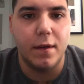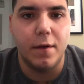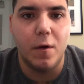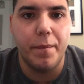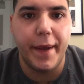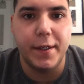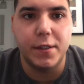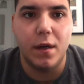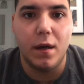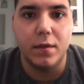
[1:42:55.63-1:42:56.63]
home page
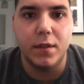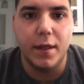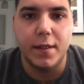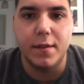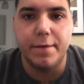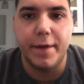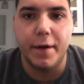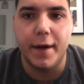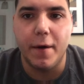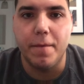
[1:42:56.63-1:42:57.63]
all done and
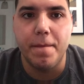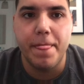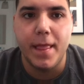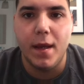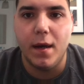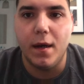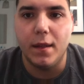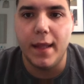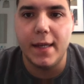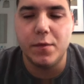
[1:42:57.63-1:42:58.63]
figured out.
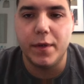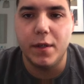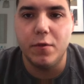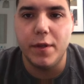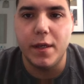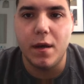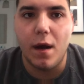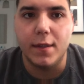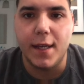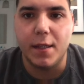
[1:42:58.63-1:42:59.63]
Last, we're going to do the
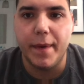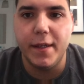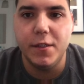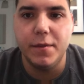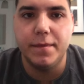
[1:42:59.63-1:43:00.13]
contact page.